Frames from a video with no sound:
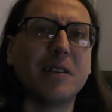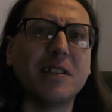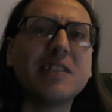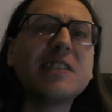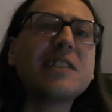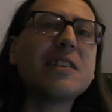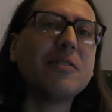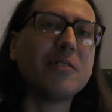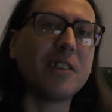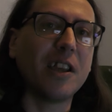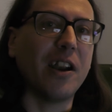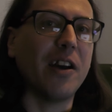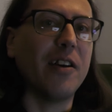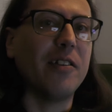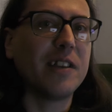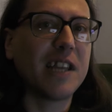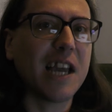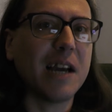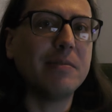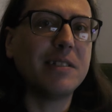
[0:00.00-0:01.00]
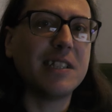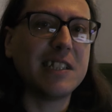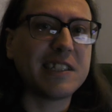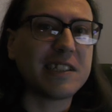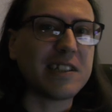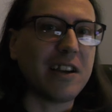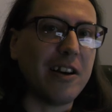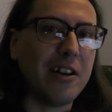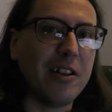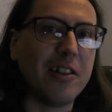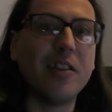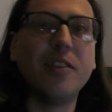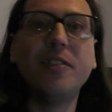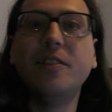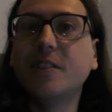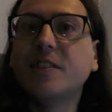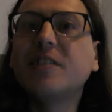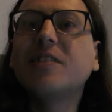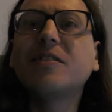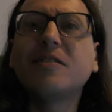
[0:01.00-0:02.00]
but still, you know, he kept his style,
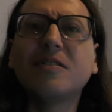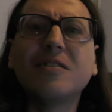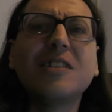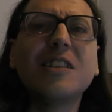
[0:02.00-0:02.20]
and,